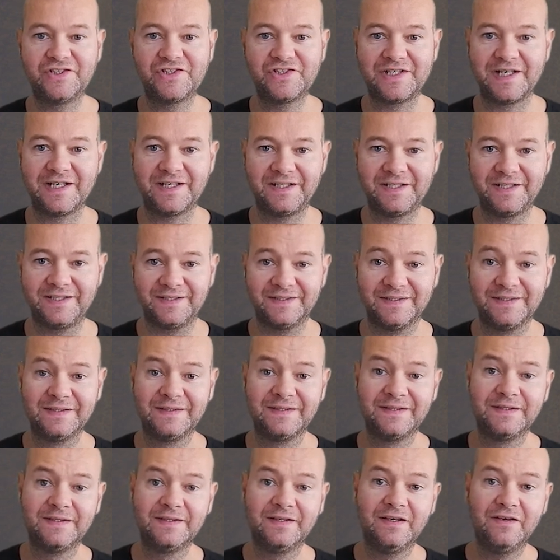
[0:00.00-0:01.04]
stacking.
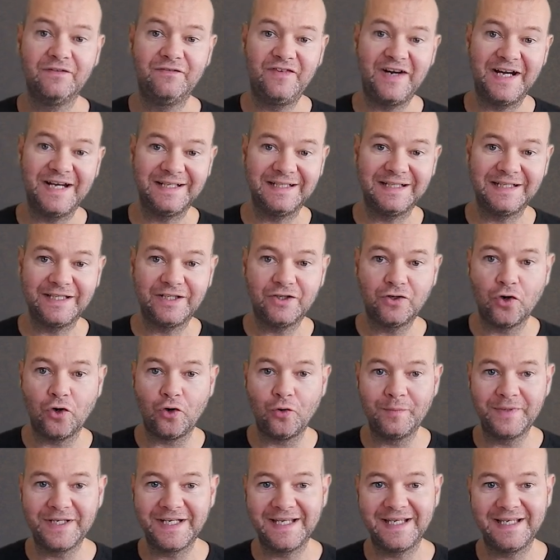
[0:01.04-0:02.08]
Finally
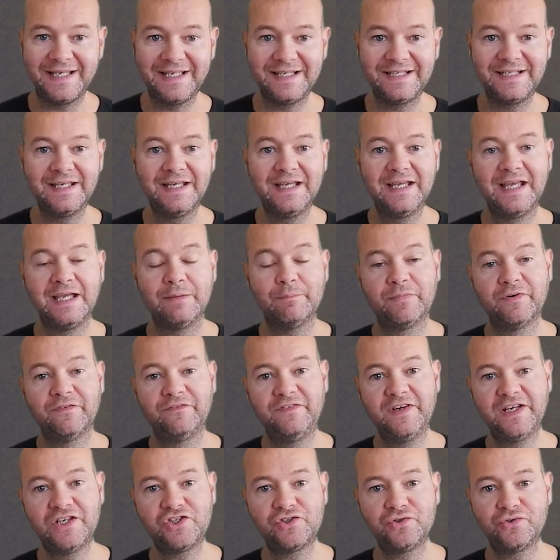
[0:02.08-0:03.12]
culminating in
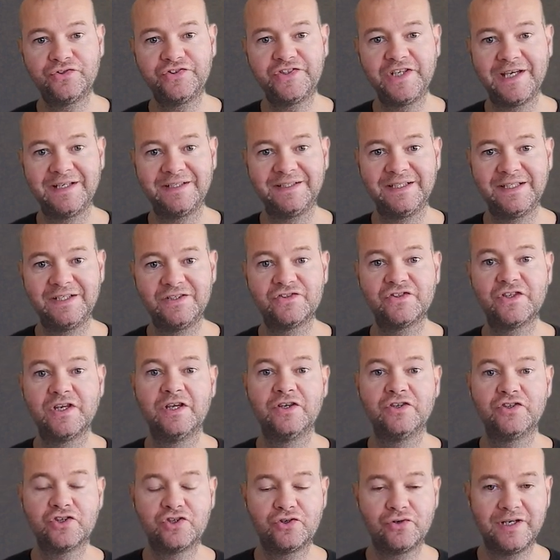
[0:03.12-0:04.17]
professional techniques
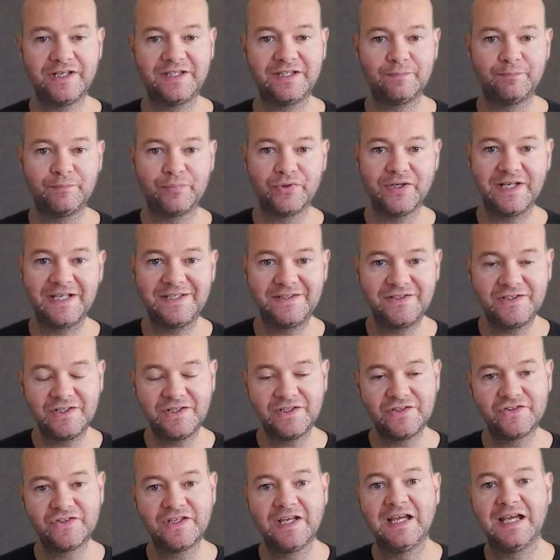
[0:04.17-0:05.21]
to create the
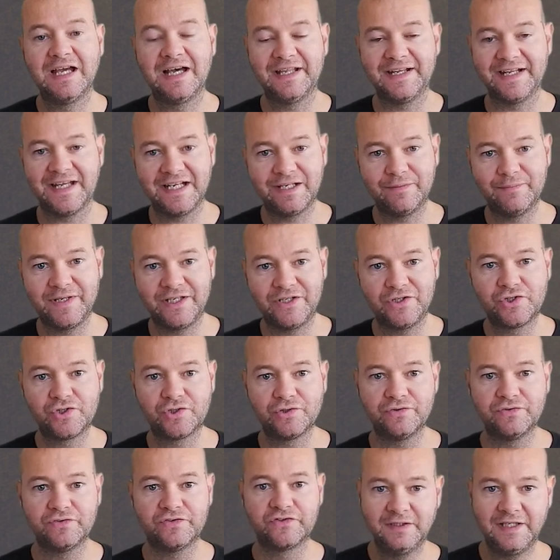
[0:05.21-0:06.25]
braziers and
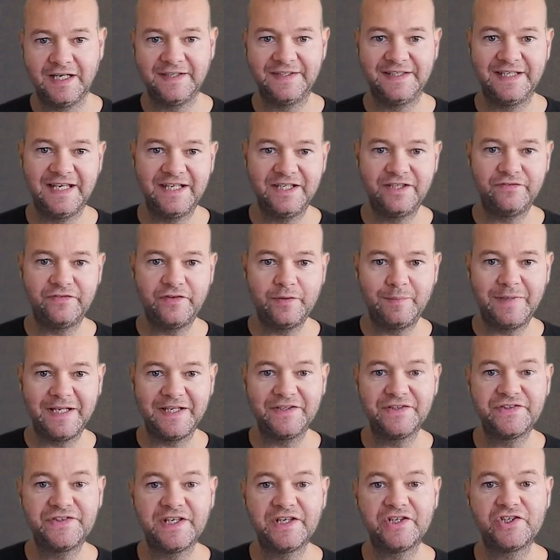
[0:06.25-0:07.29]
animations. At the end of the Blender
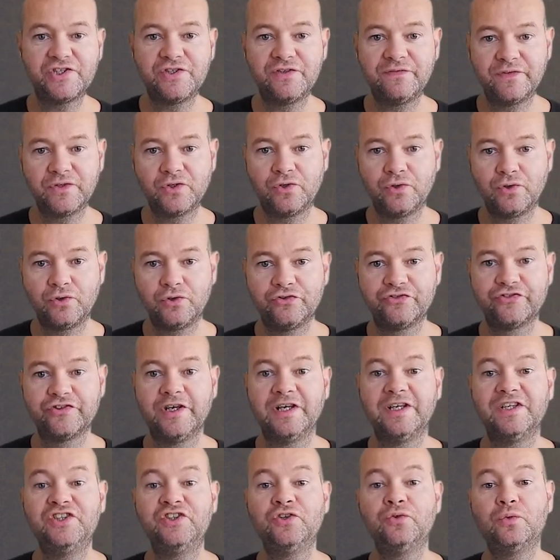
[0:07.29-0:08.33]
section of the course,
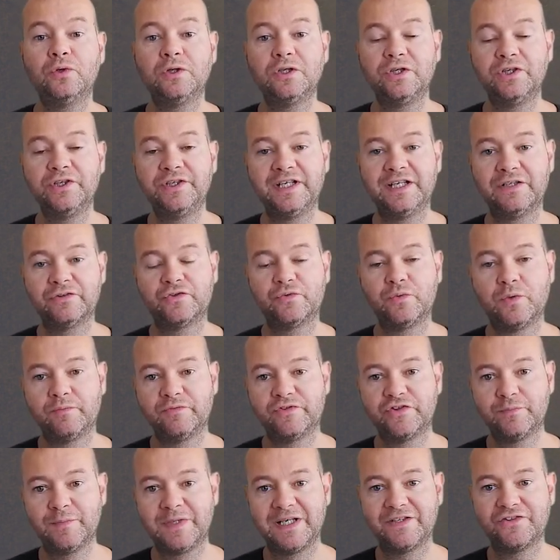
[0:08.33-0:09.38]
you will learn how to
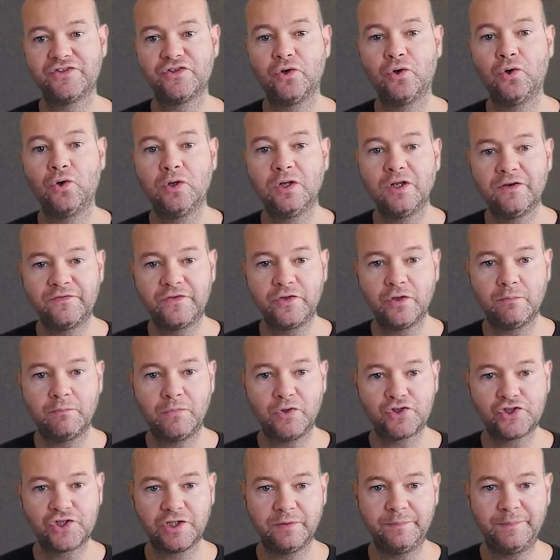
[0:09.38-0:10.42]
optimize all of your
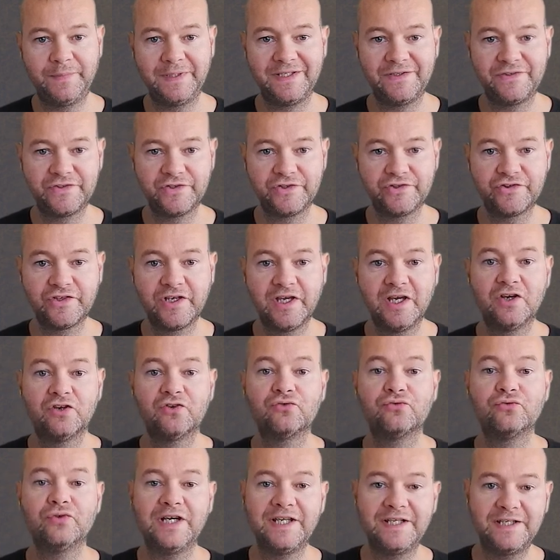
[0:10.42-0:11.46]
modular pieces
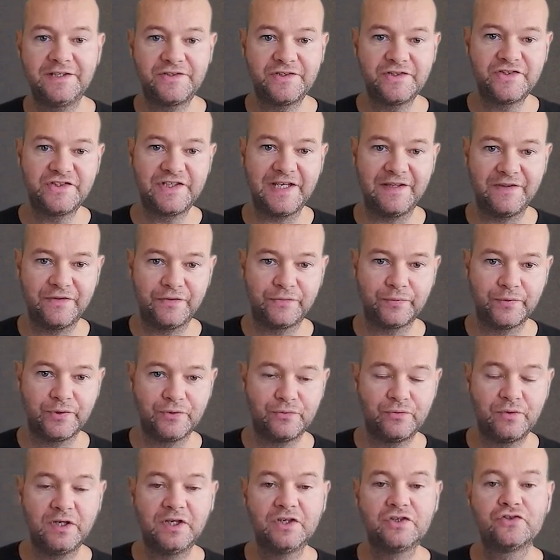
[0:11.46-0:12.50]
ready to send
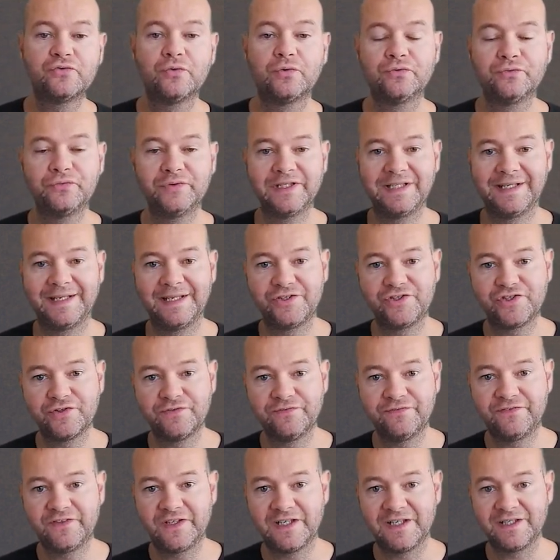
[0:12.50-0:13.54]
through to Unreal
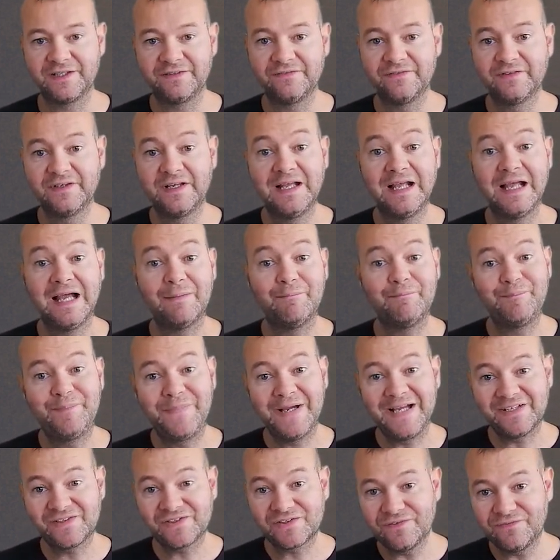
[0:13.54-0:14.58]
Engine 5. And
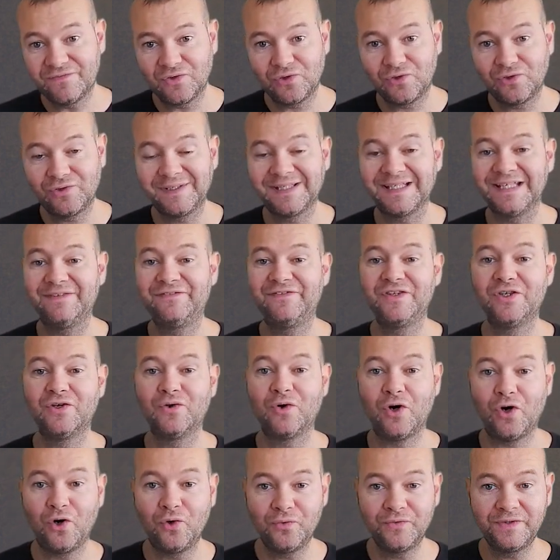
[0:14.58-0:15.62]
best of all, if you
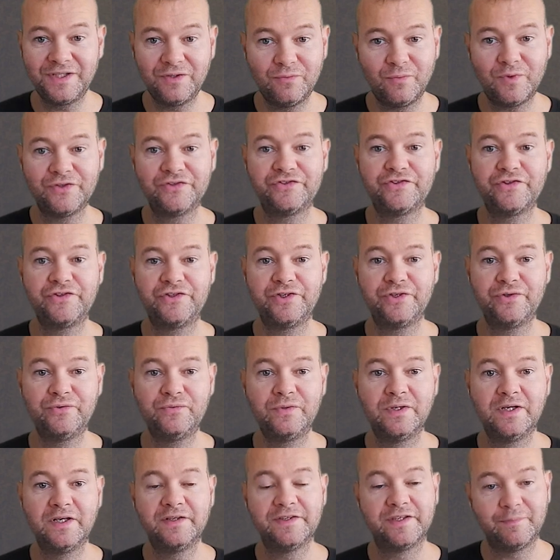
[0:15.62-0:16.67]
only want to
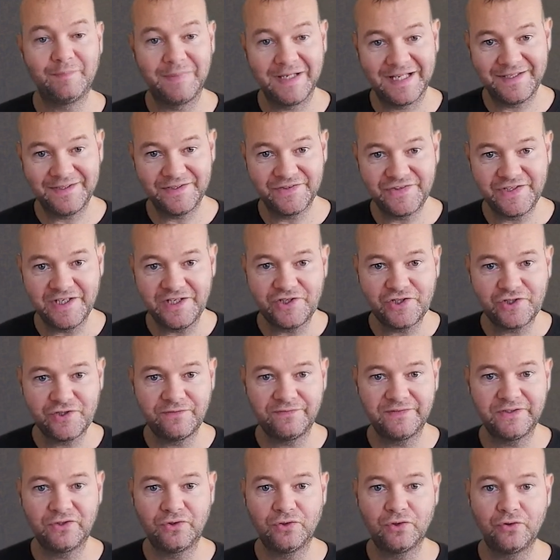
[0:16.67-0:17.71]
do the Blender section of
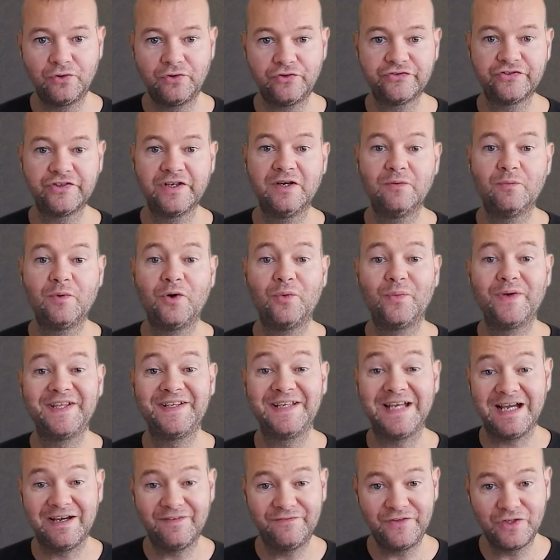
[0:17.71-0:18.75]
the course, well, we
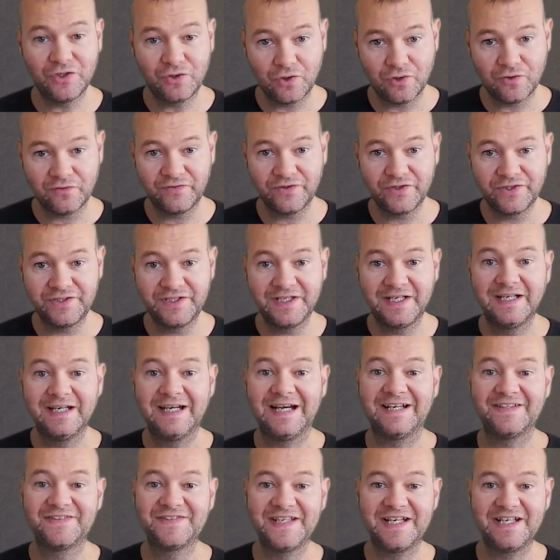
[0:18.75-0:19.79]
have you covered,
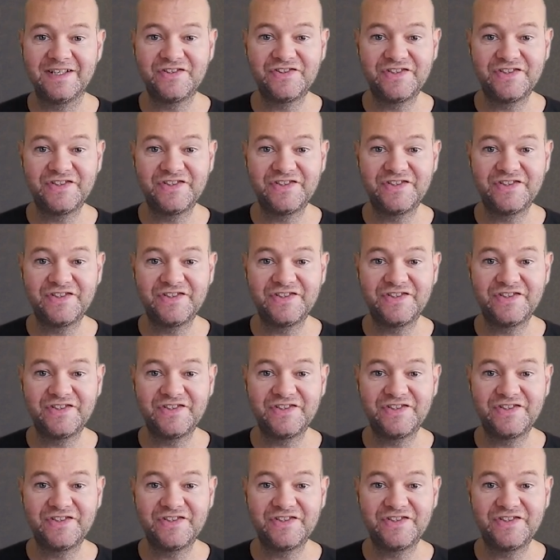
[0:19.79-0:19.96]
as that